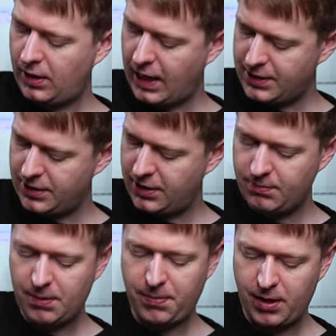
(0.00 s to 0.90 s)
as I
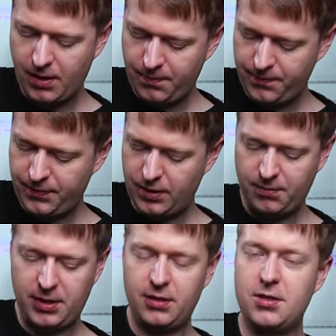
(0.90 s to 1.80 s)
hit my palm,
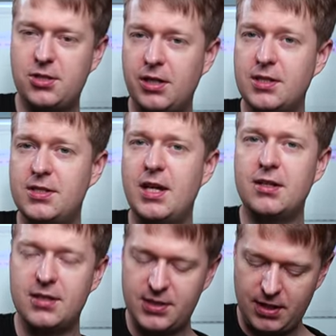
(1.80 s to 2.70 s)
I'm hitting the strings
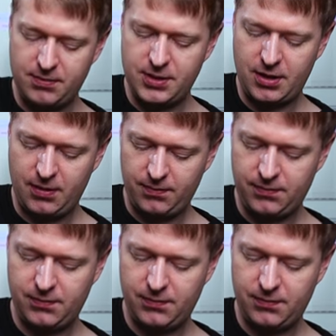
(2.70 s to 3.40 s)
dead at the same time.